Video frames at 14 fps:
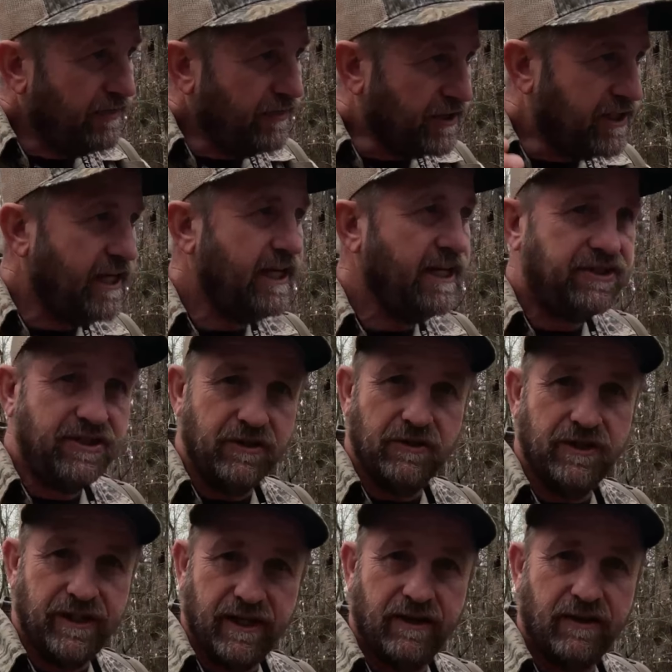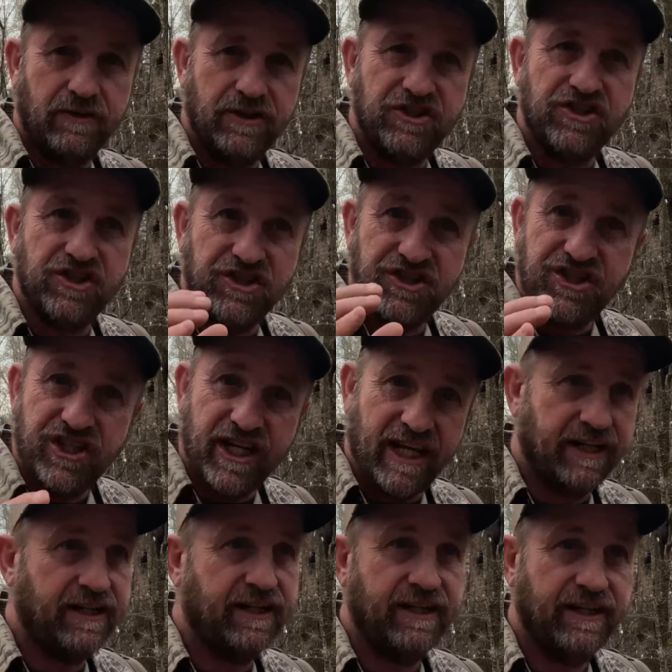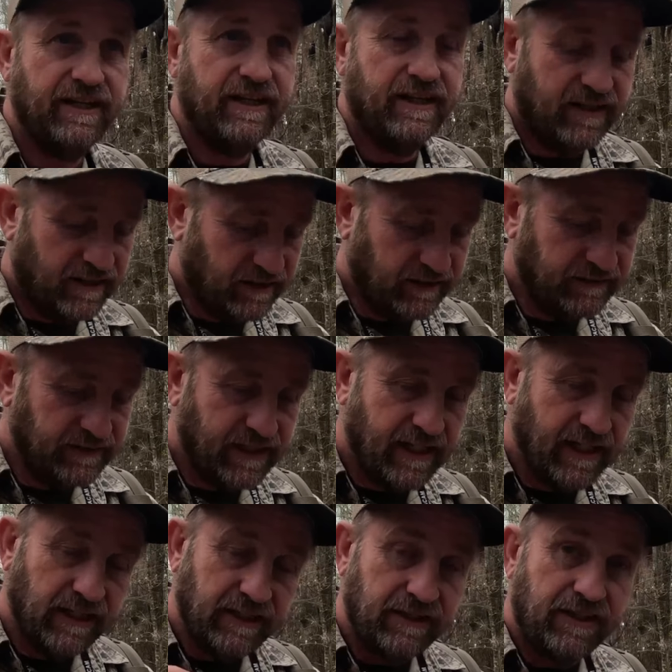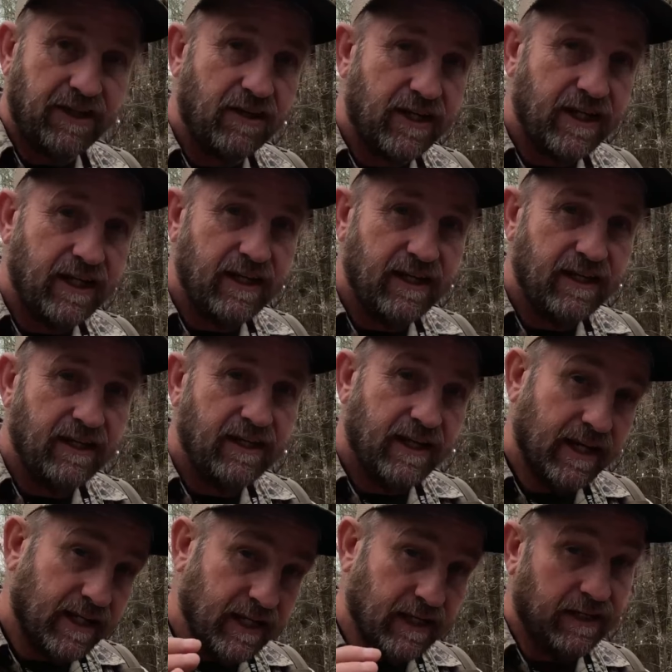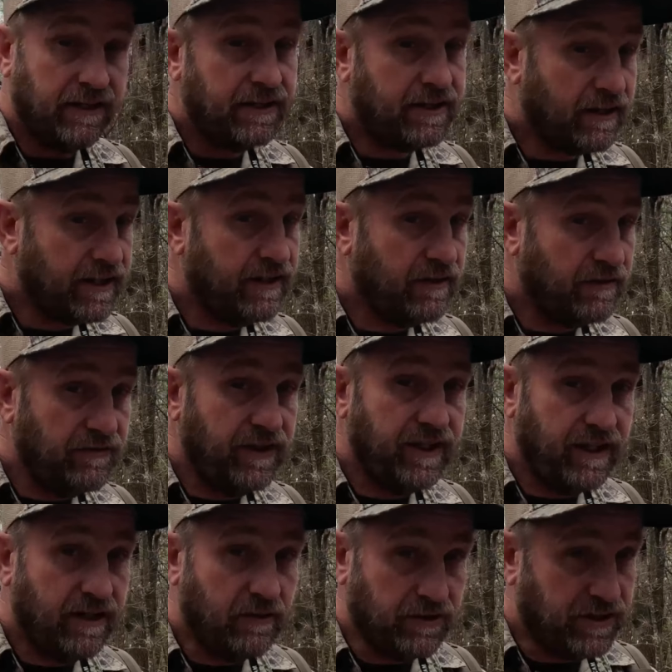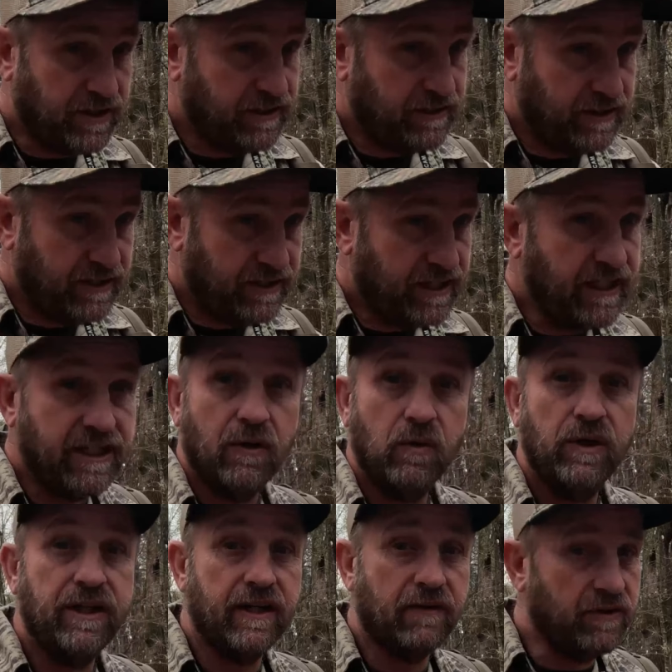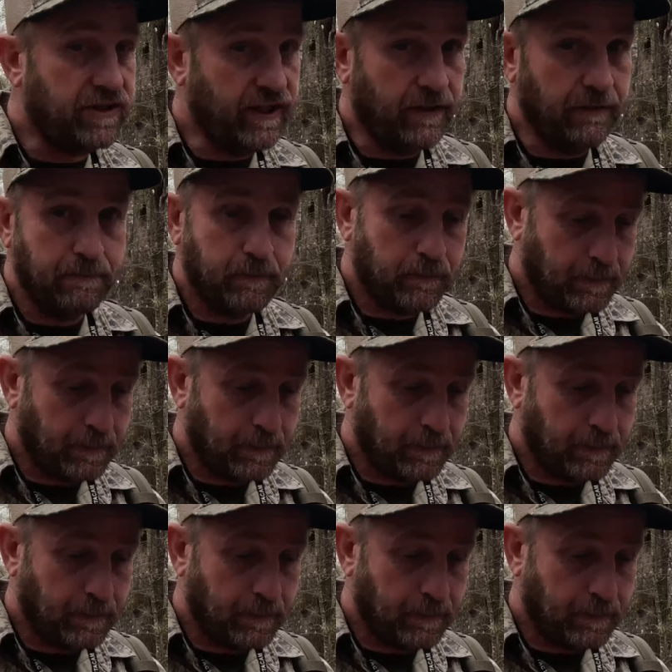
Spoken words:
The key to it, y'all, is the set. Killing a turkey and killing a turkey on video is totally different, y'all.